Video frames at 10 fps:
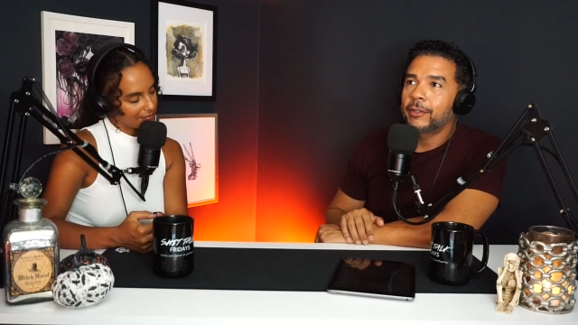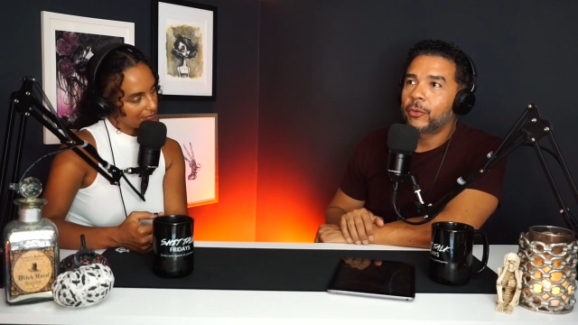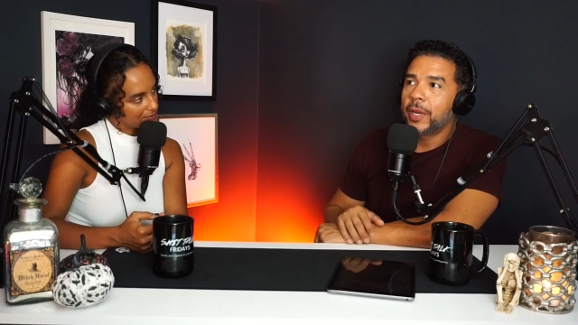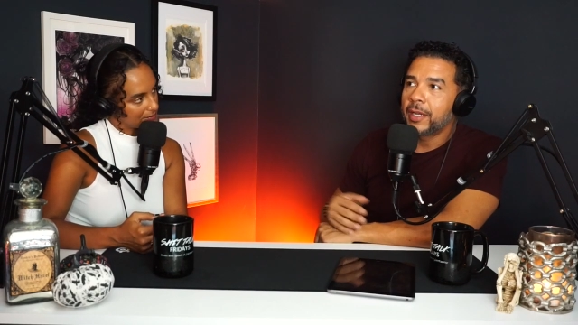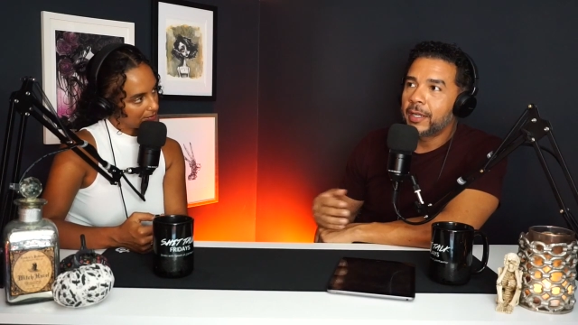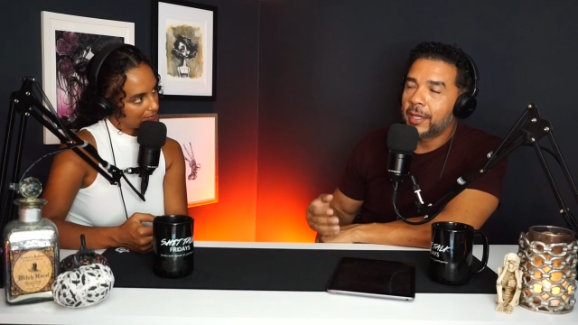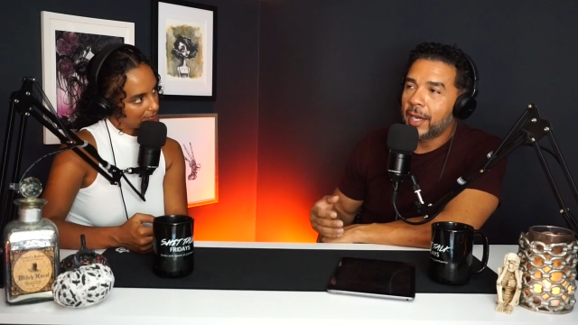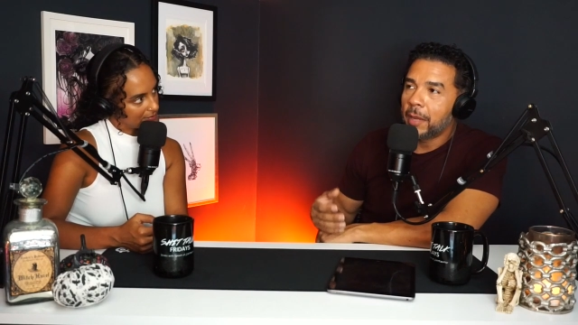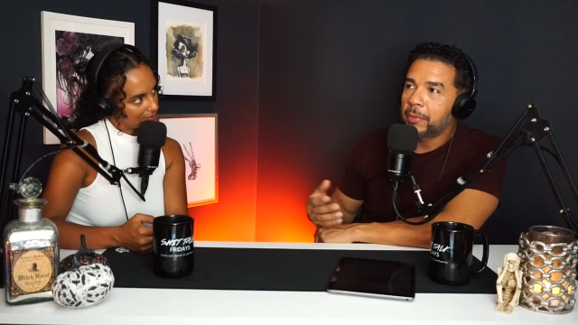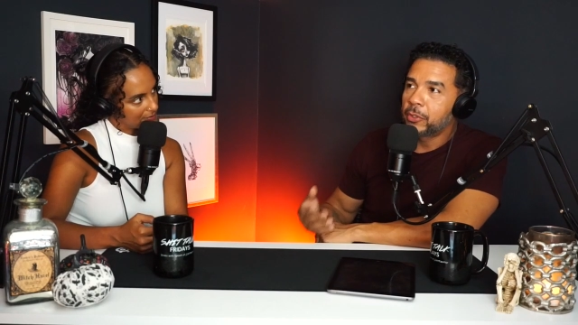Speaker 1: created
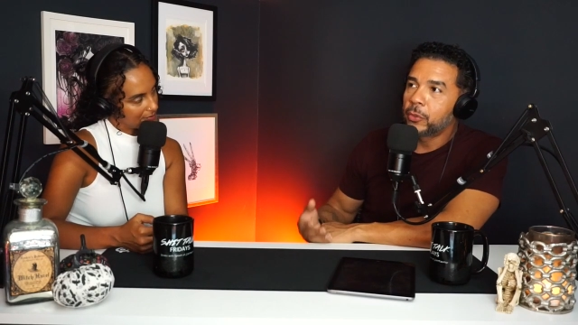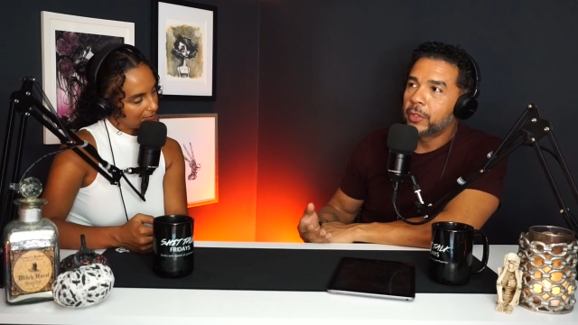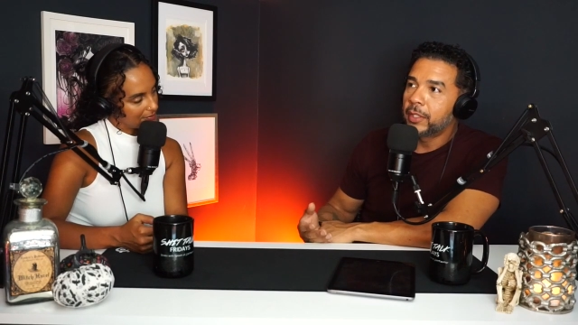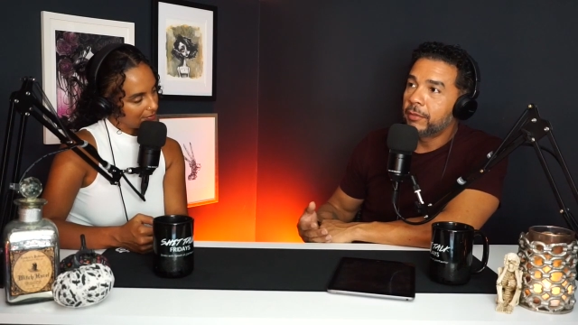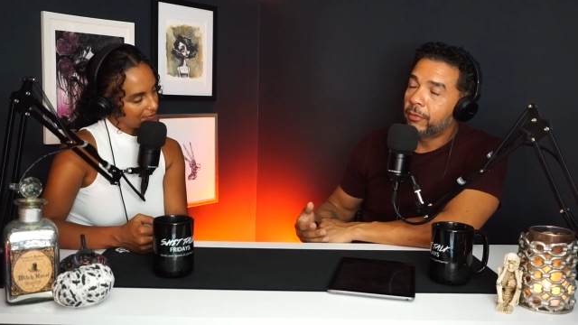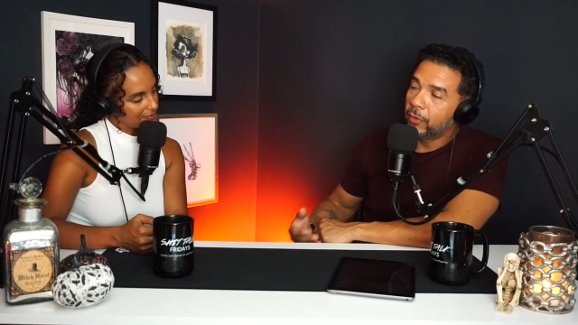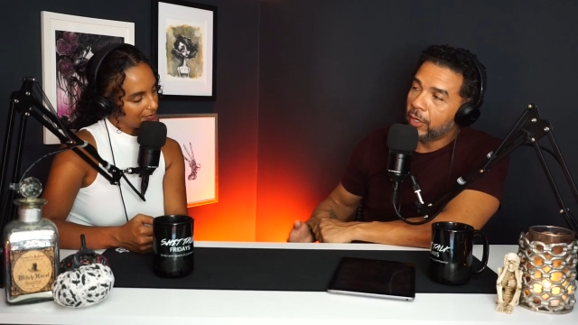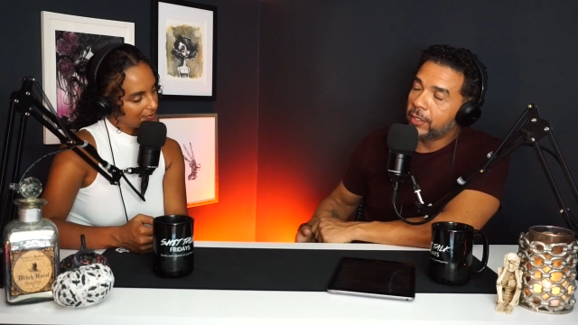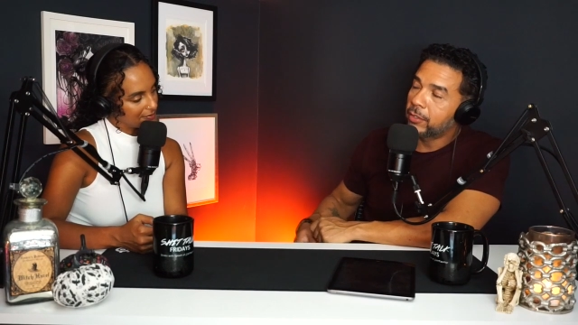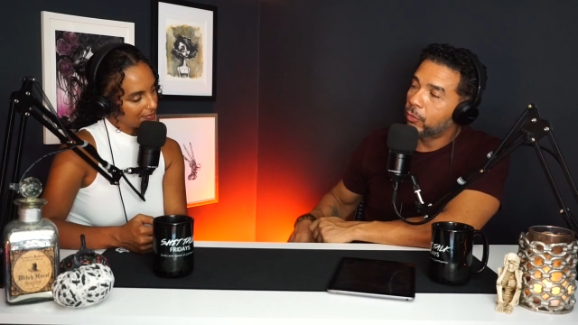an opportunity
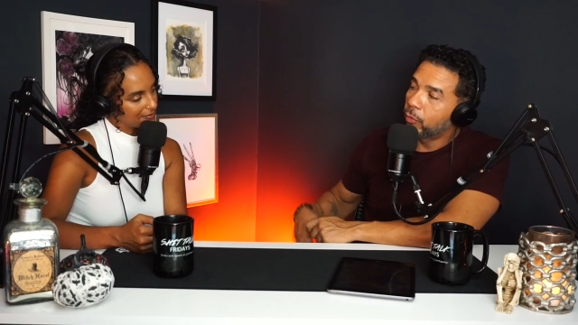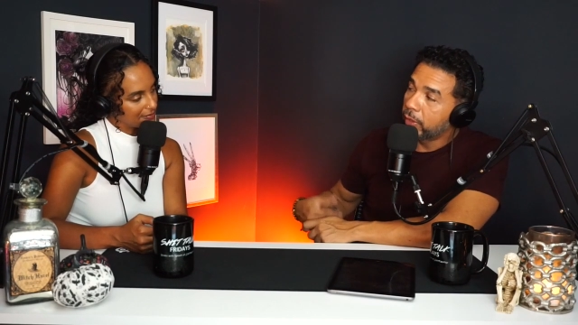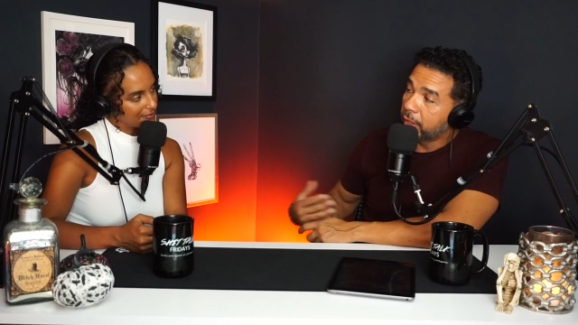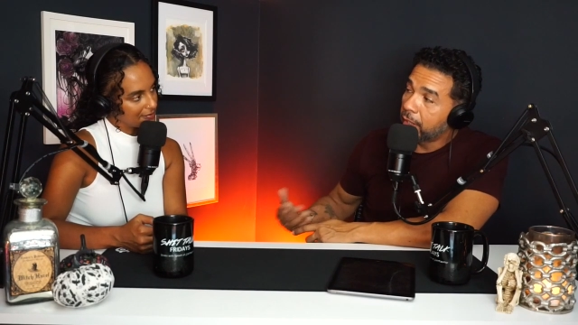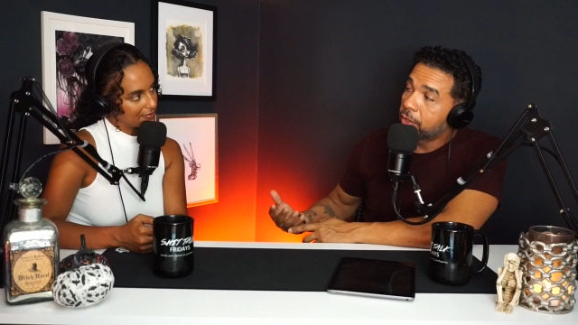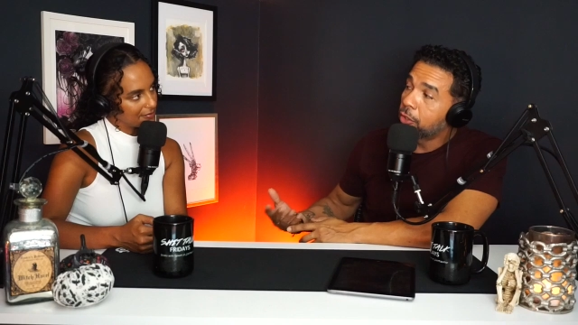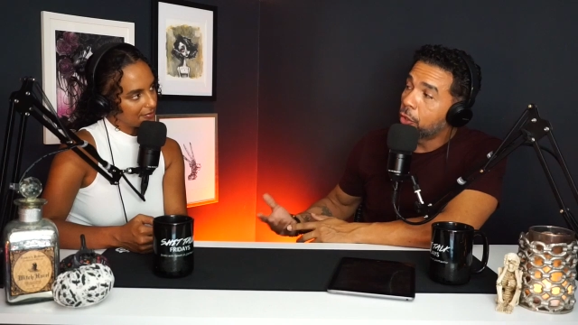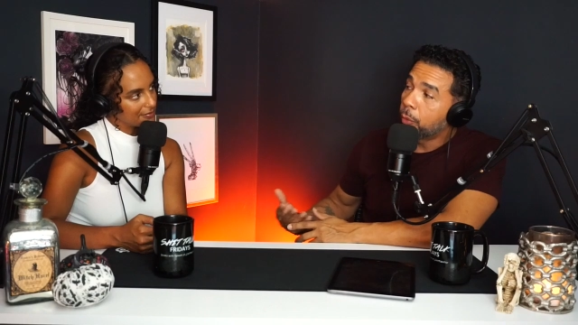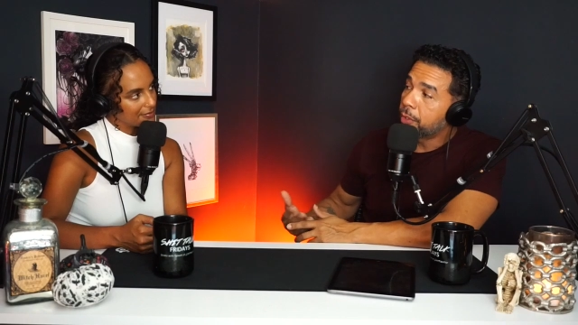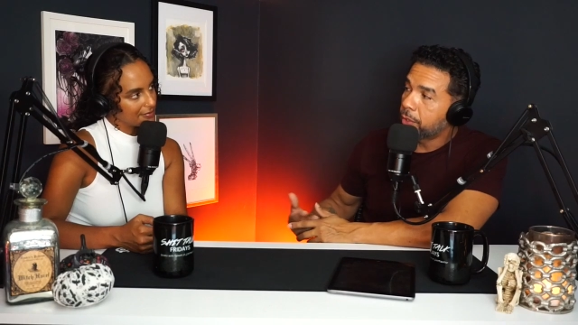for us to really get to
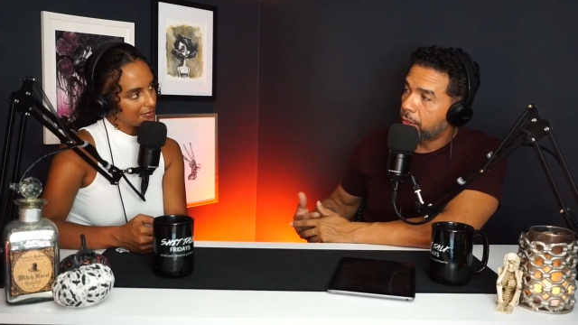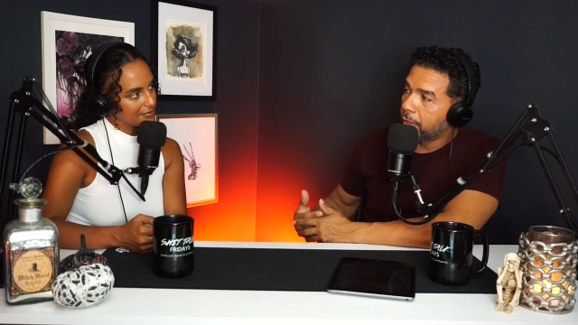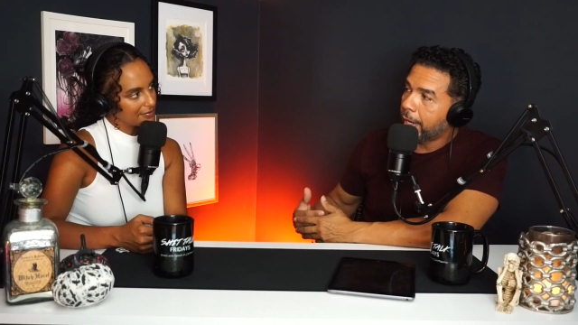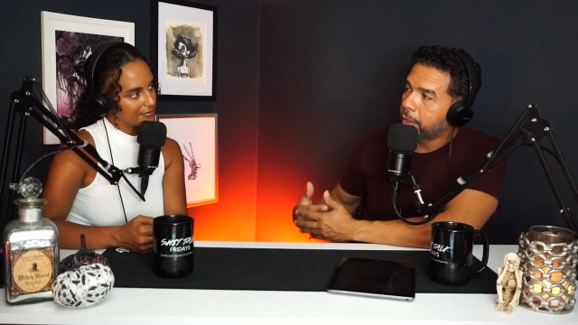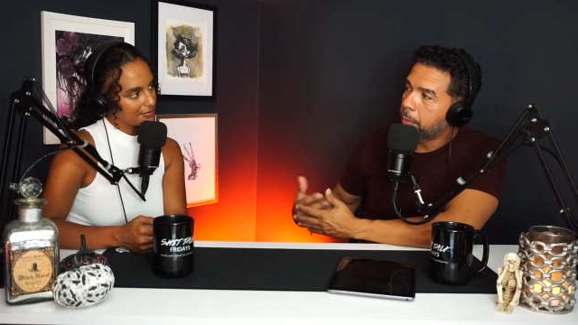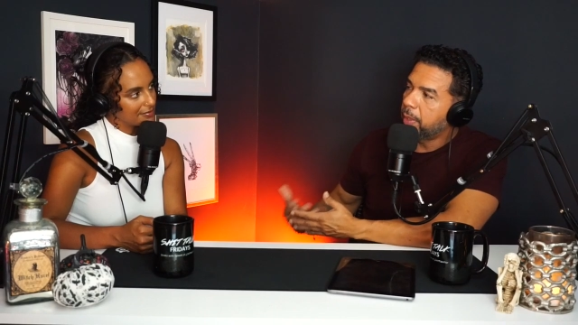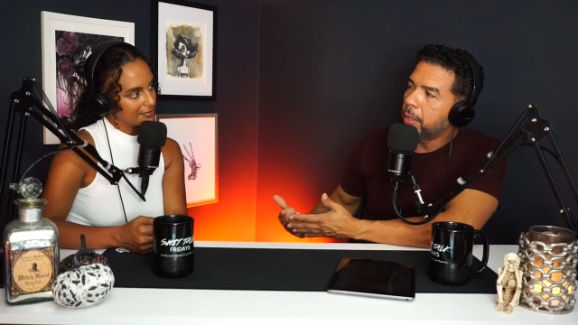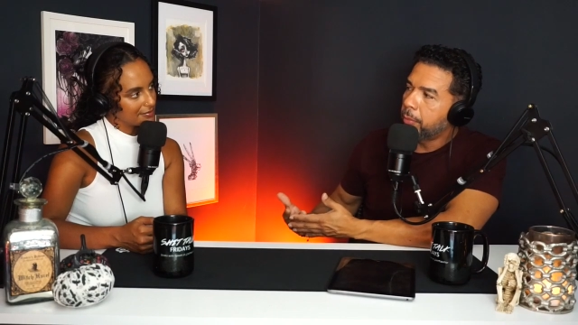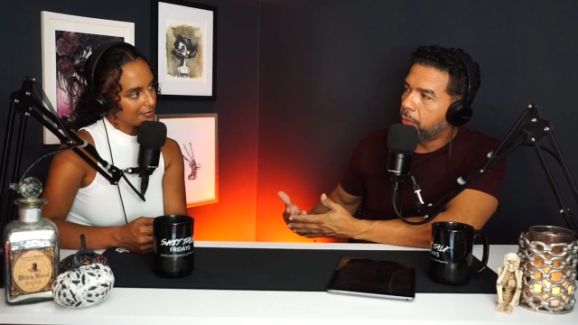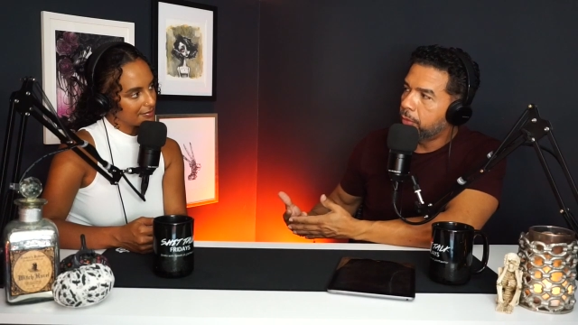know each other as
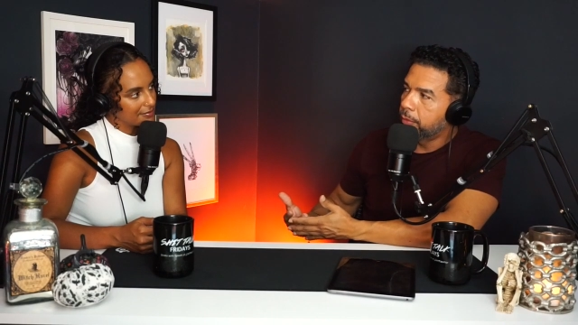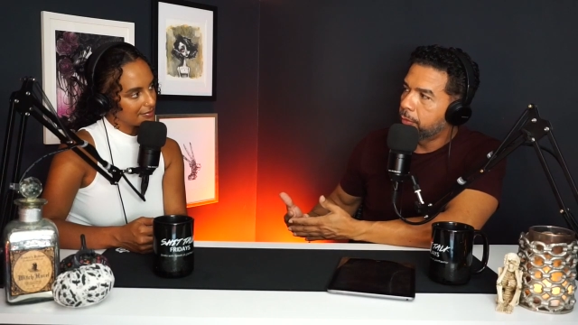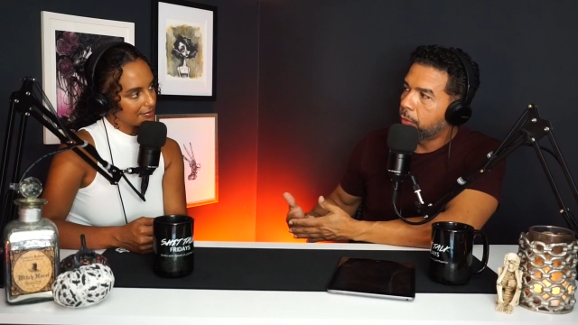people